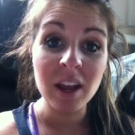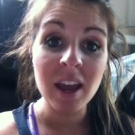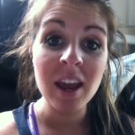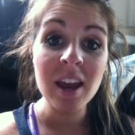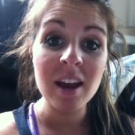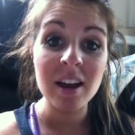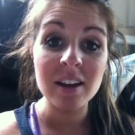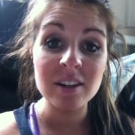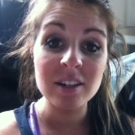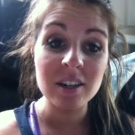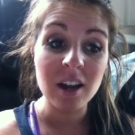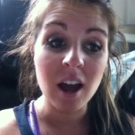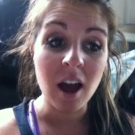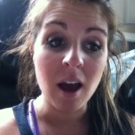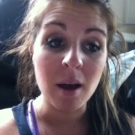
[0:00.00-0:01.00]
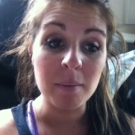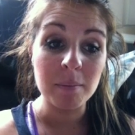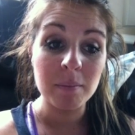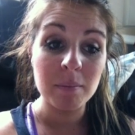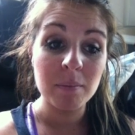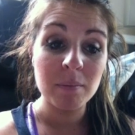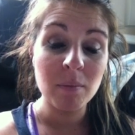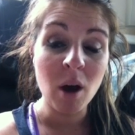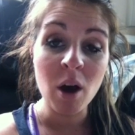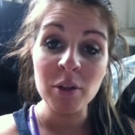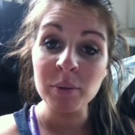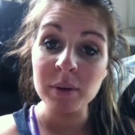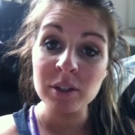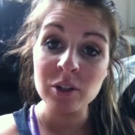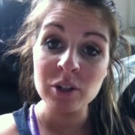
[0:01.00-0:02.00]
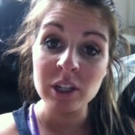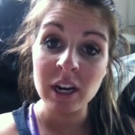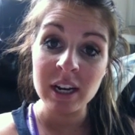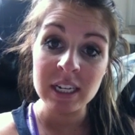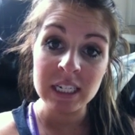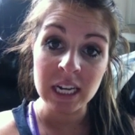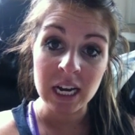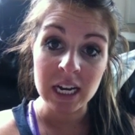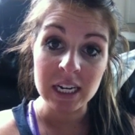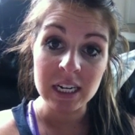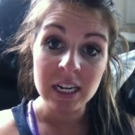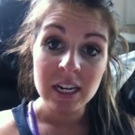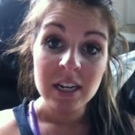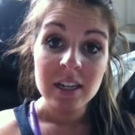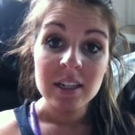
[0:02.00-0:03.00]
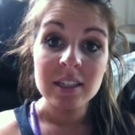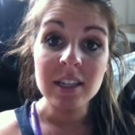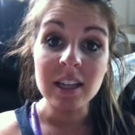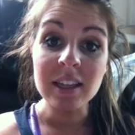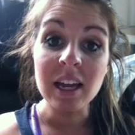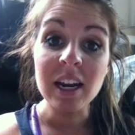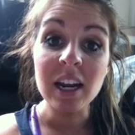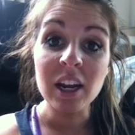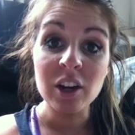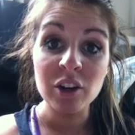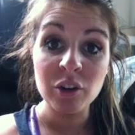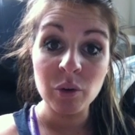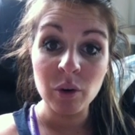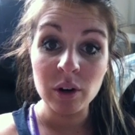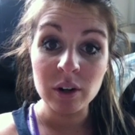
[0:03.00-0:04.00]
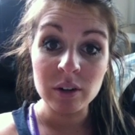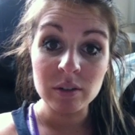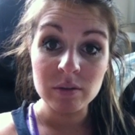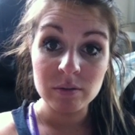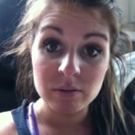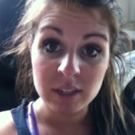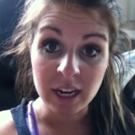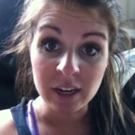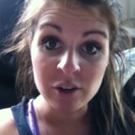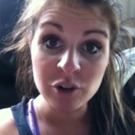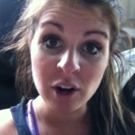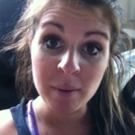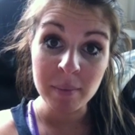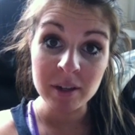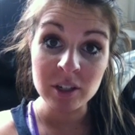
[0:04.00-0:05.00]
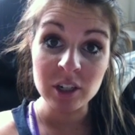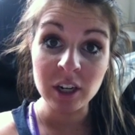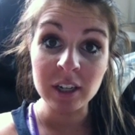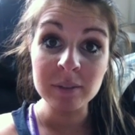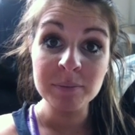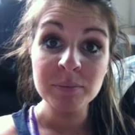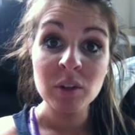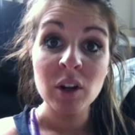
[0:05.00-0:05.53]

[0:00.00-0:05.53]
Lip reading: And all the research that I had done said that in your second trimester,